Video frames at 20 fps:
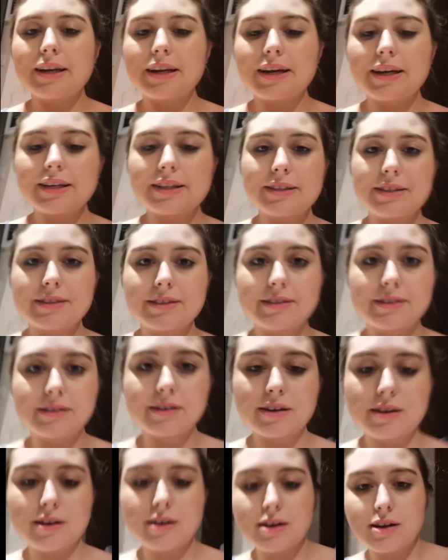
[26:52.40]
lights
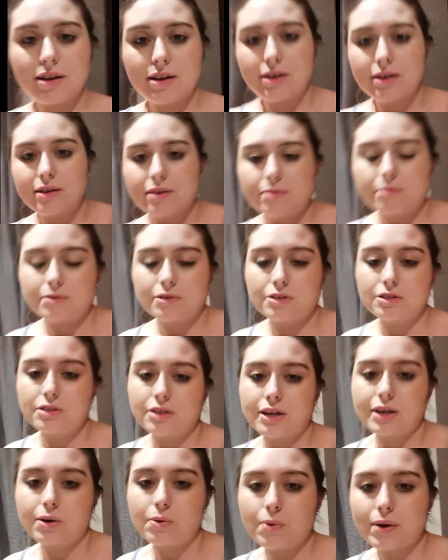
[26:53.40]
because
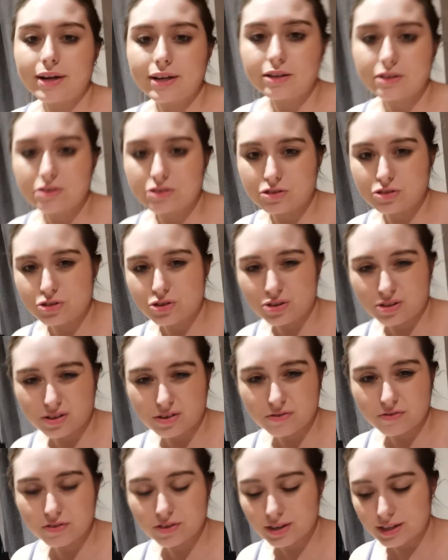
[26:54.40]
they're quite
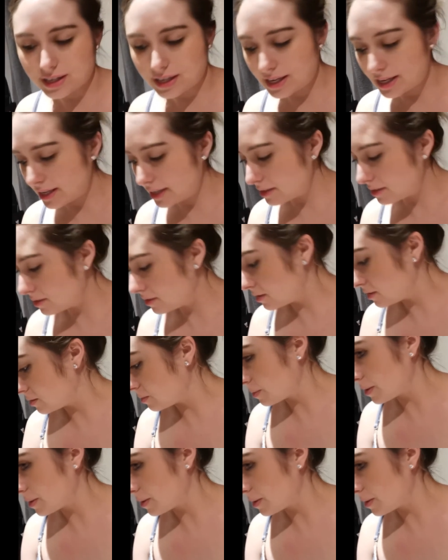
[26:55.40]
soothing for the kids as